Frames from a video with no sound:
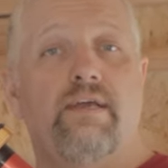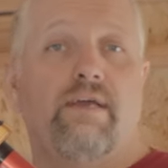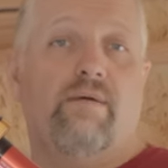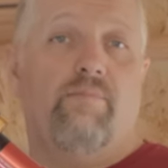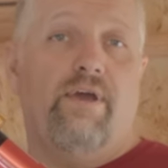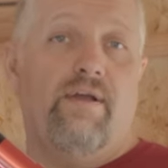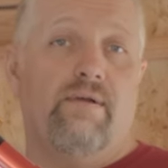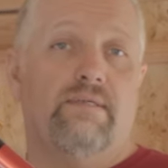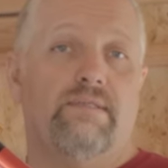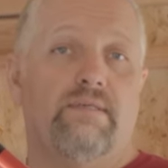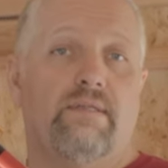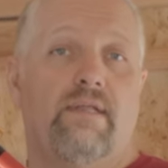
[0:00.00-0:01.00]
in
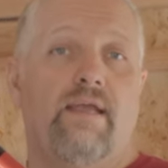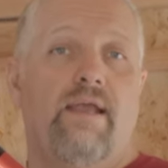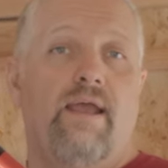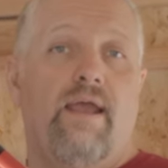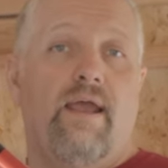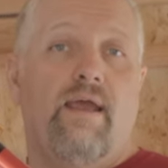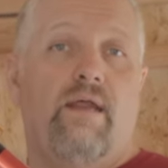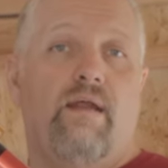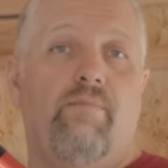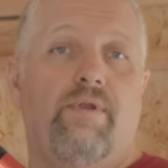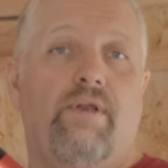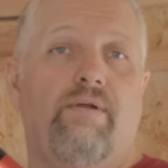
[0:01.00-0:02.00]
comparison. And
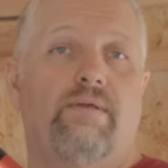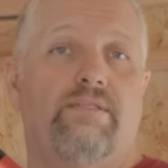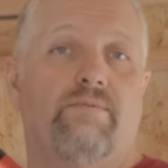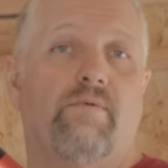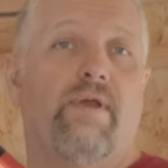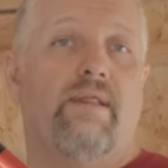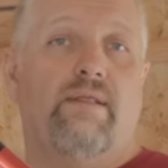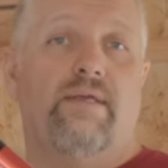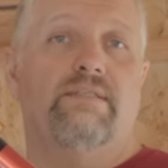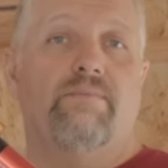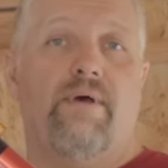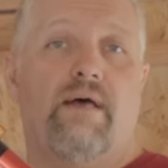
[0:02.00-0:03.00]
I've been hearing some great
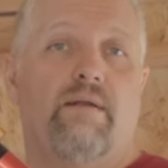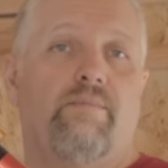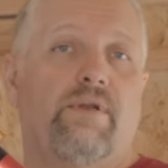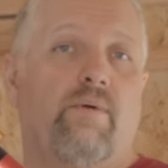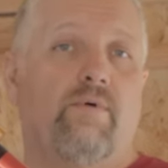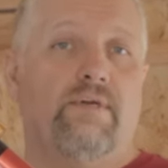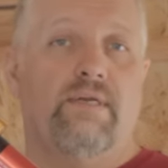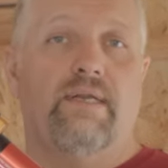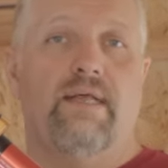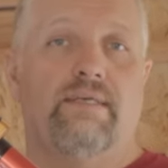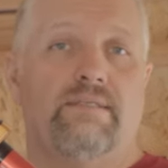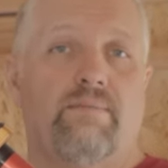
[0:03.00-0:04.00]
things about them and I wanted to
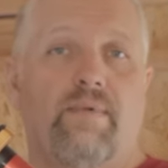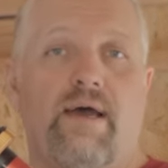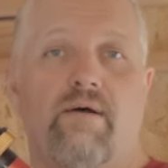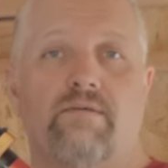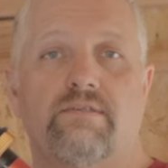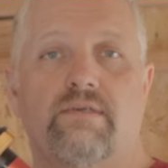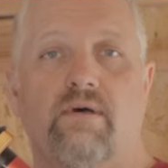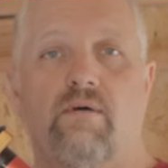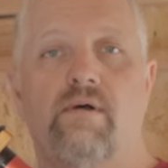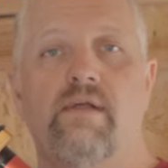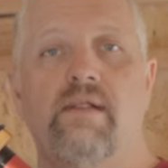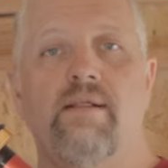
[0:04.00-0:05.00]
test them out.
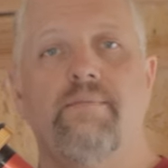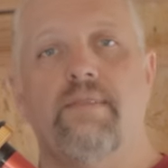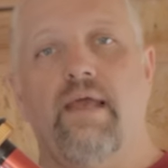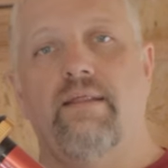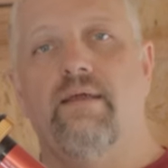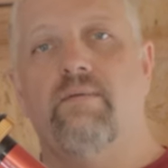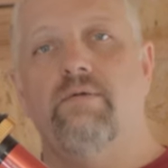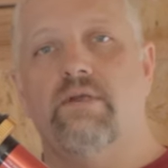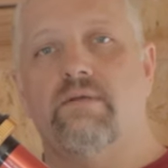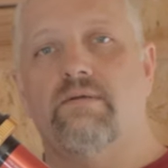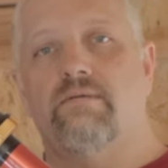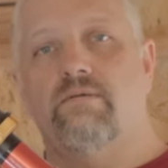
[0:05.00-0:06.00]
So I think I'm
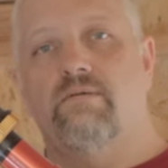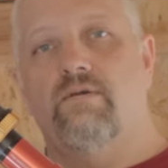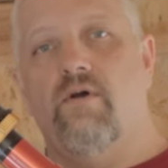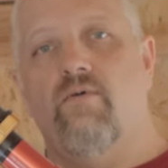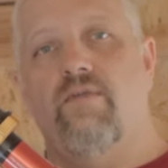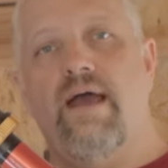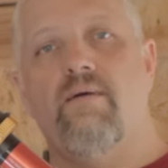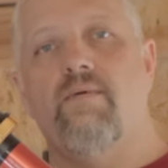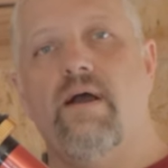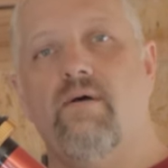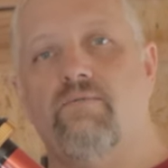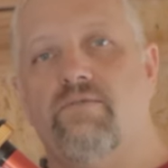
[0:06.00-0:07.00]
gonna go that
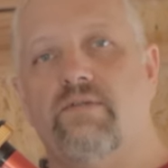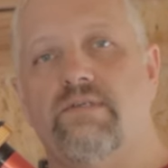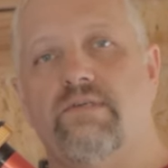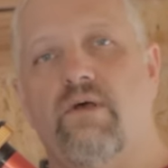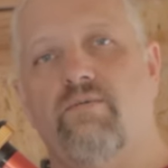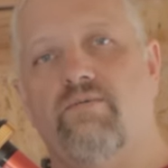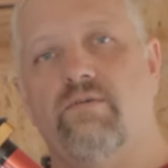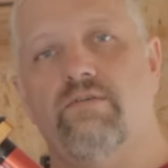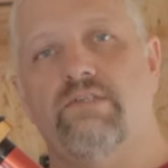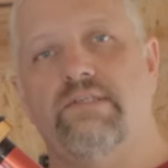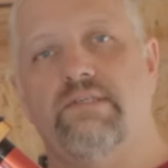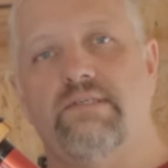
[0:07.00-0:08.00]
route for the sulfur
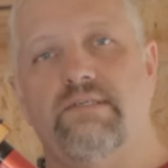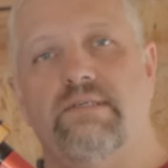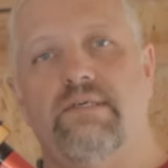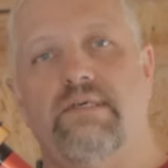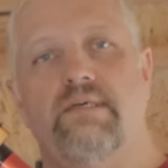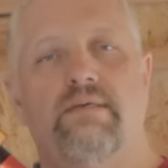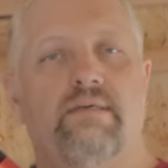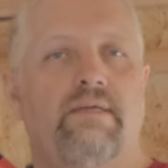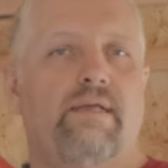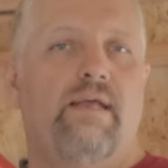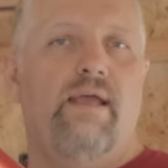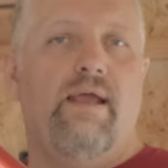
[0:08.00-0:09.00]
just to see
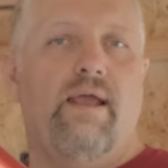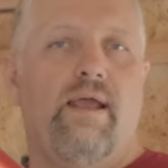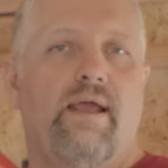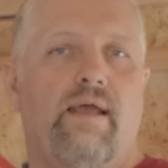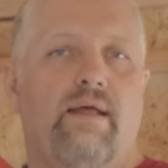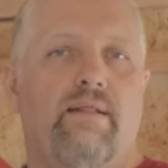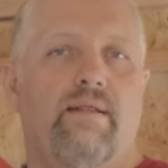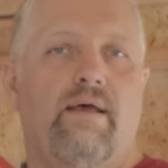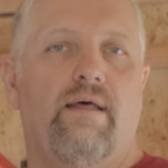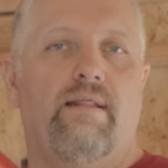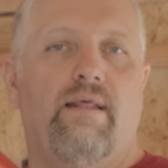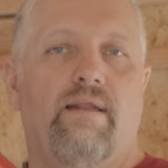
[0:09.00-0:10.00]
and
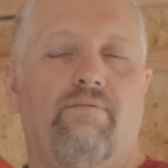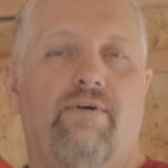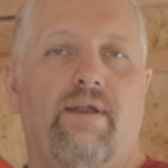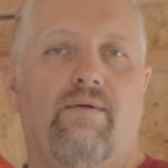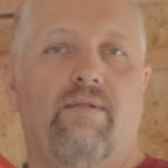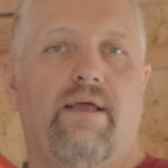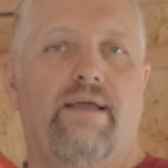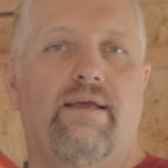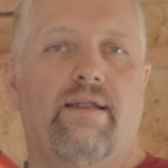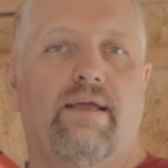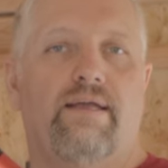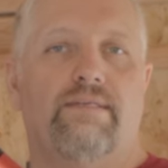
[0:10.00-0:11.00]
uh, then if I don't like
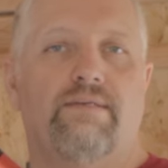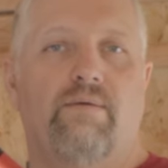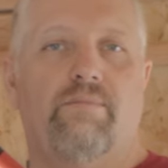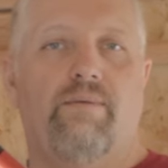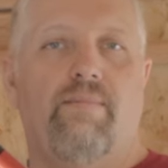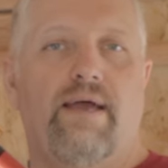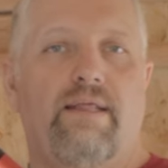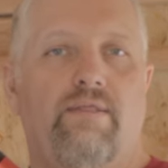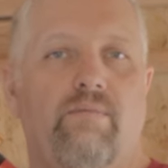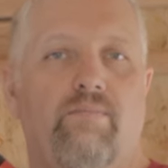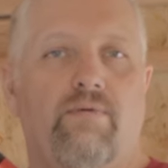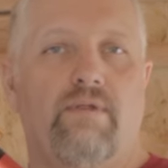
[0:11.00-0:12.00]
it, I guess I'll be
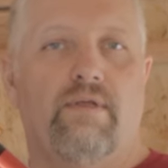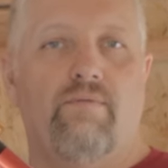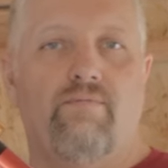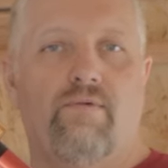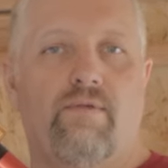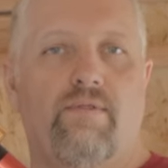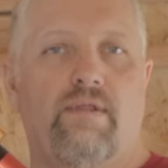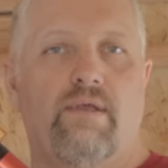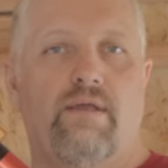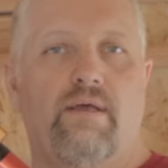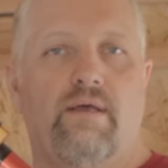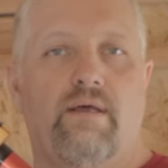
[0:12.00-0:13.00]
biting the bullet for
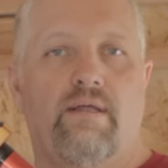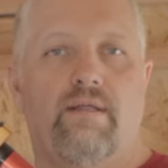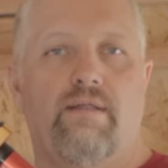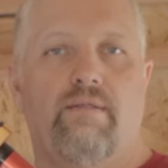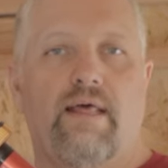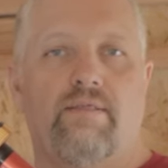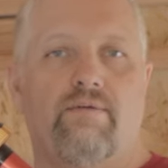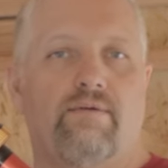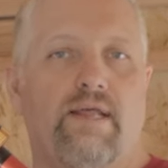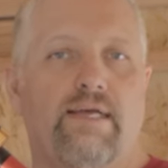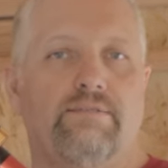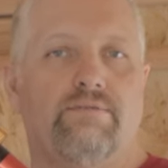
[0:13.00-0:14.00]
the uh, that
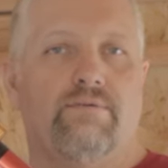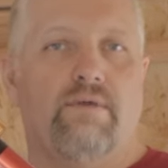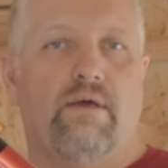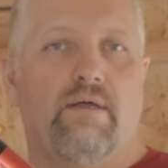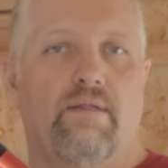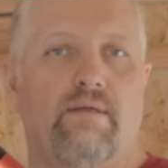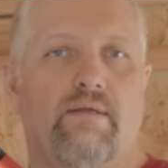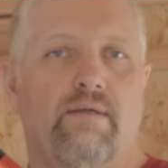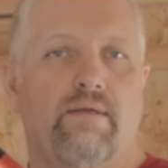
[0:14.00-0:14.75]
third Astrodon.